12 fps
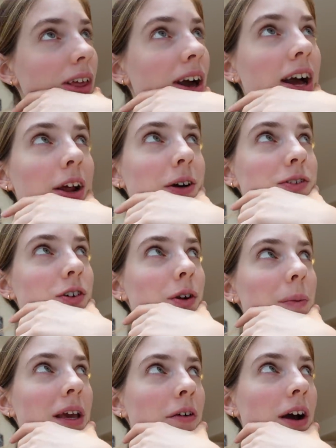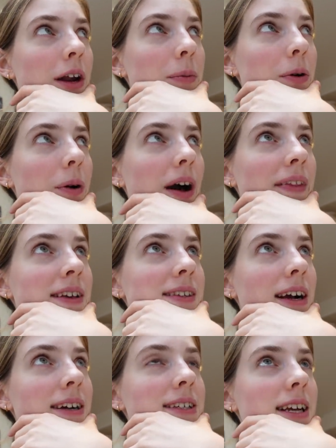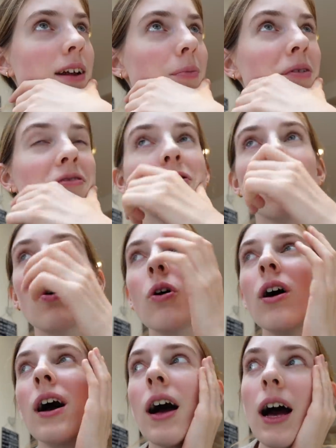I know it's going to be incredible, and there's like a dinner before,